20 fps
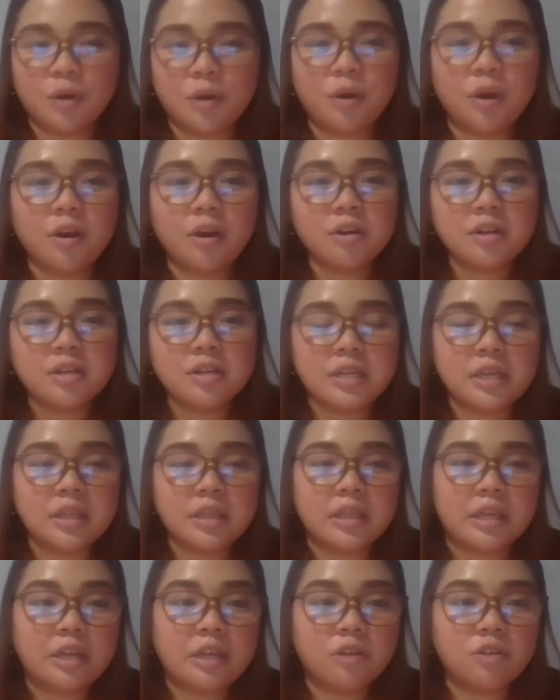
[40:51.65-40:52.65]
Now, RC,
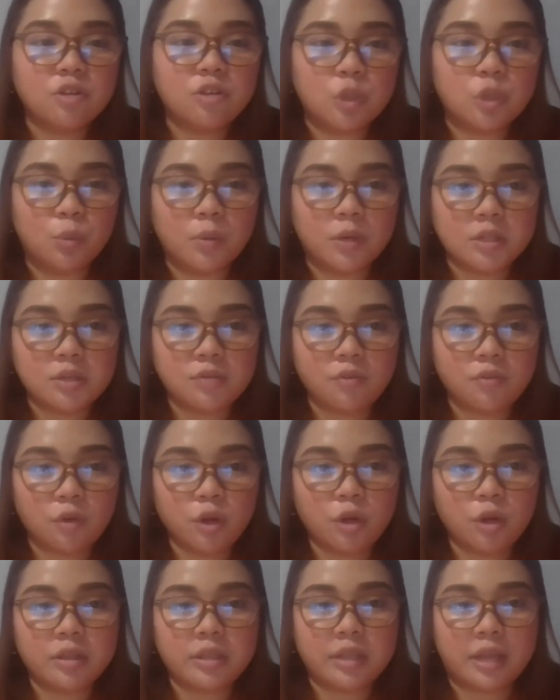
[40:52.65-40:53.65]
thank you so much for
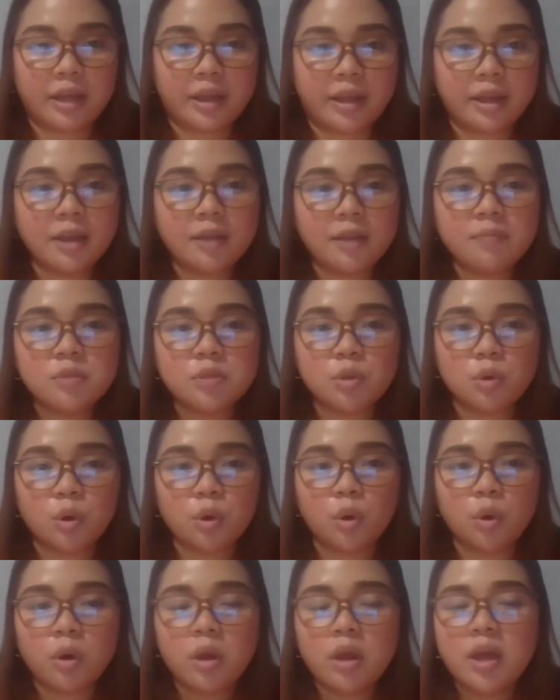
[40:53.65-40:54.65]
your time.
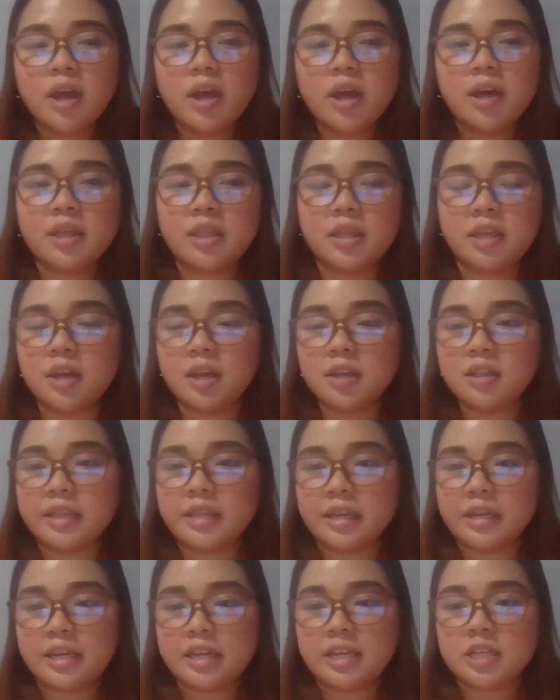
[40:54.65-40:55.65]
So the
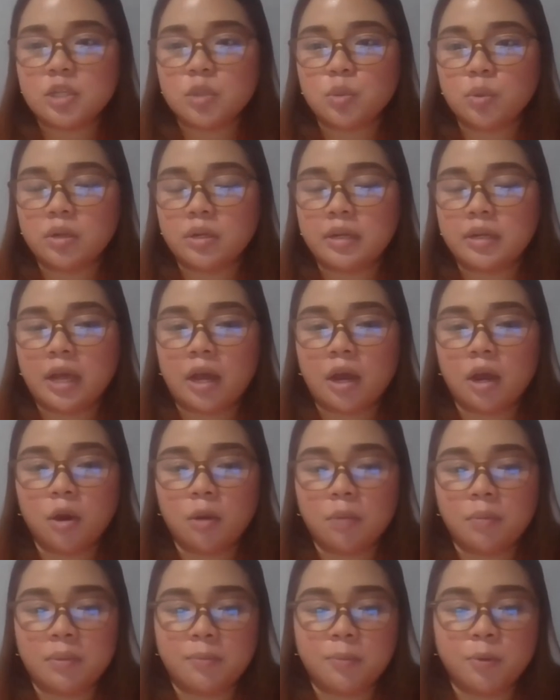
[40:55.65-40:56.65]
attendees will
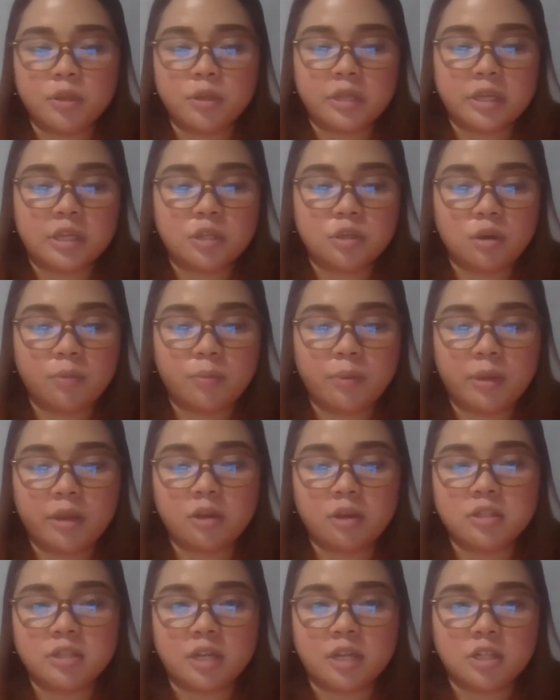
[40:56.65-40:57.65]
now be put into a
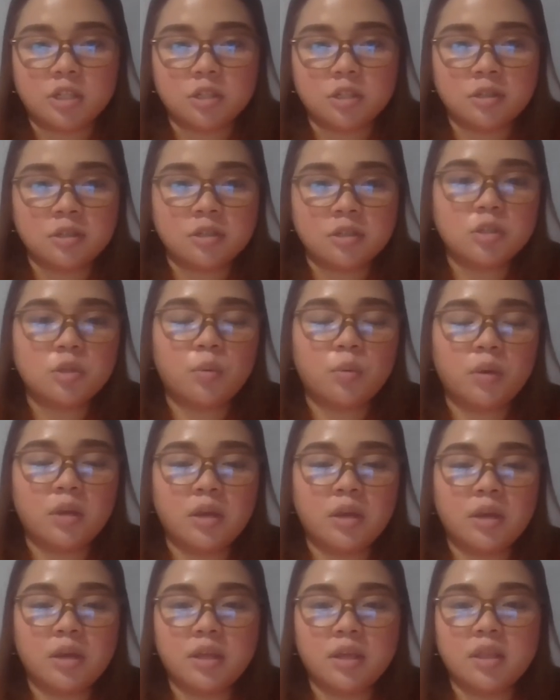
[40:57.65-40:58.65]
breakout sessions
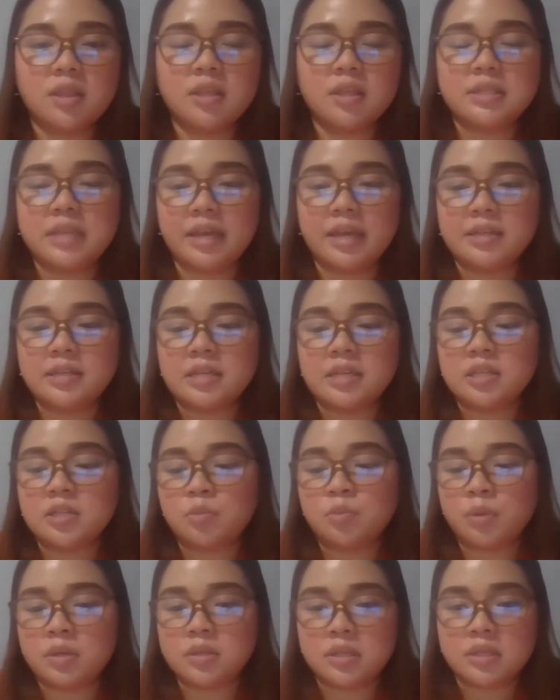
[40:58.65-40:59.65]
with the CIC
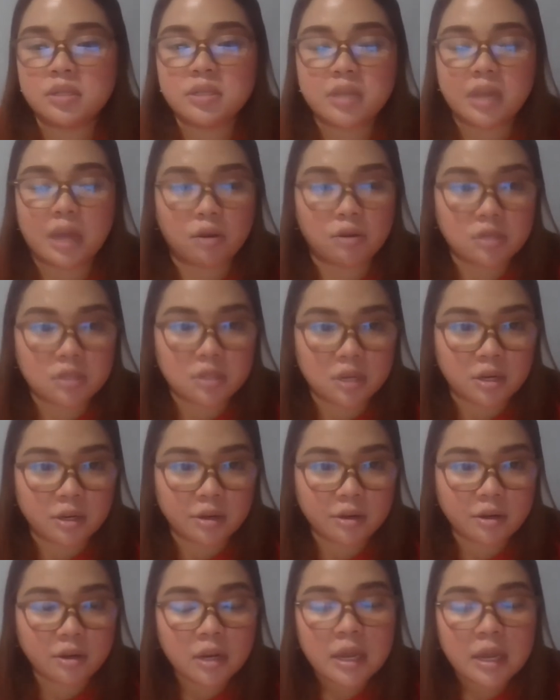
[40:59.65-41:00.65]
Species
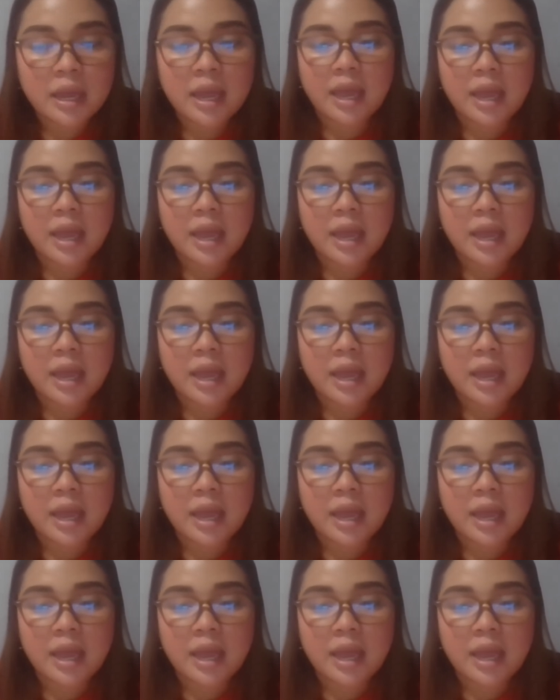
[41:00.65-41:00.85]
Counselor